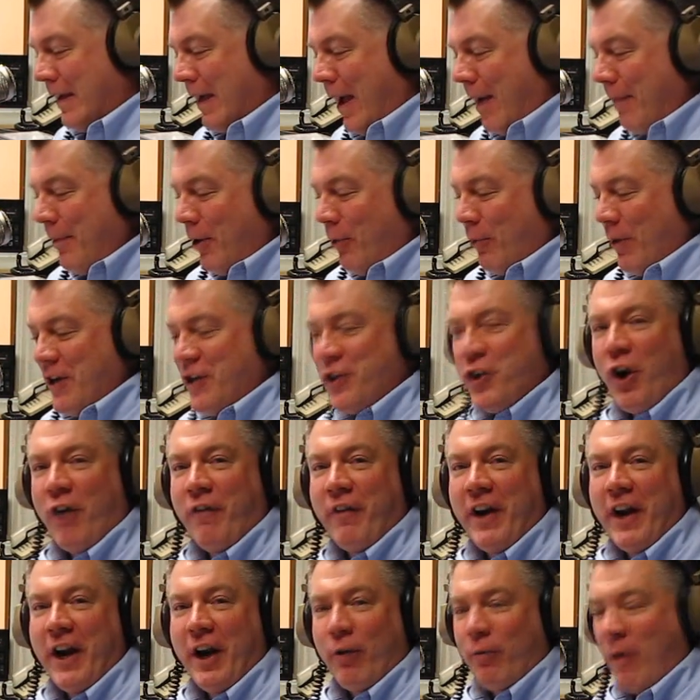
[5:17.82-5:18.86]
I'm going to reach
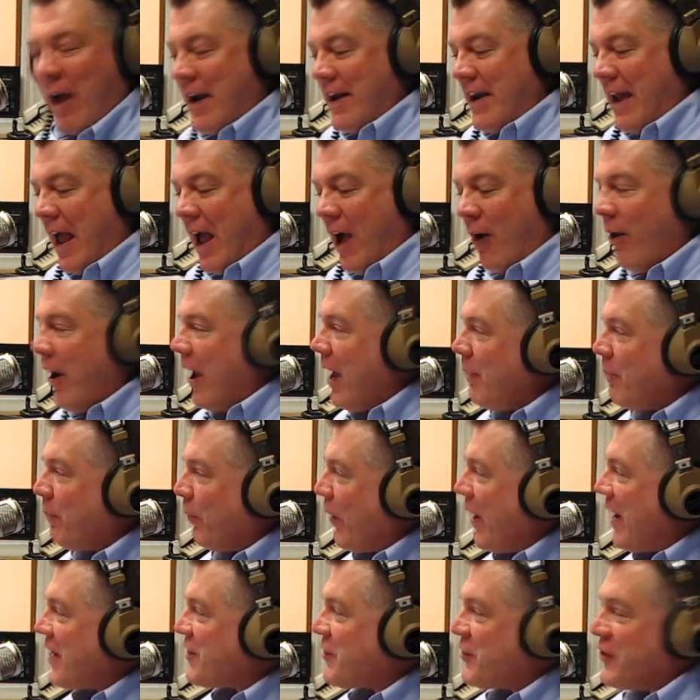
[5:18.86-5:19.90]
over here right now and
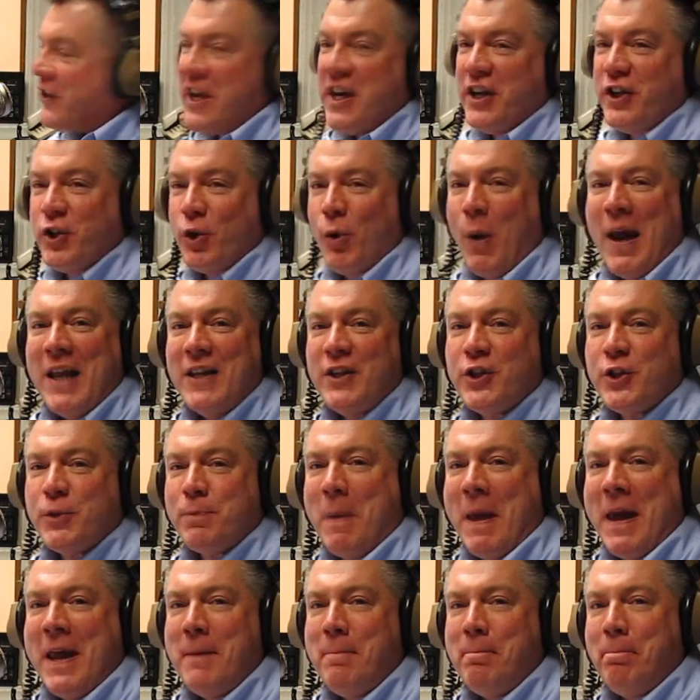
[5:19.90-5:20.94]
press the twin
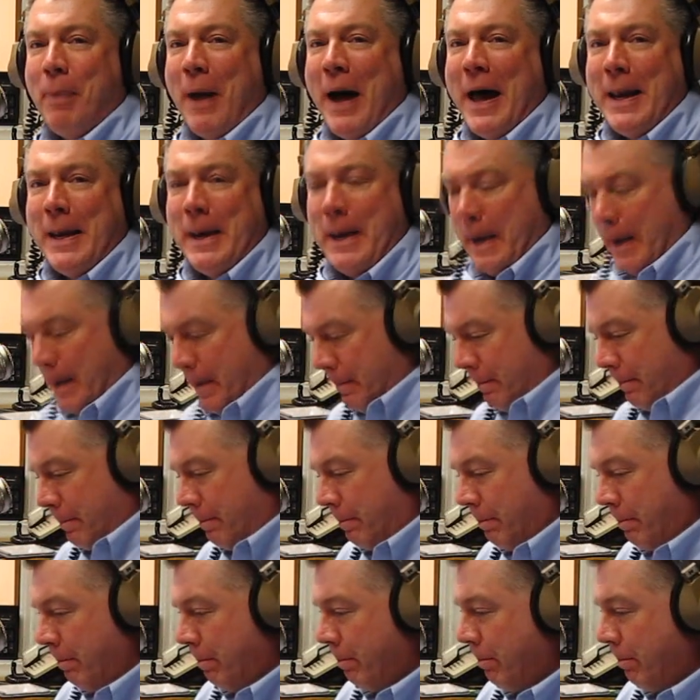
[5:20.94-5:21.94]
spin button. right.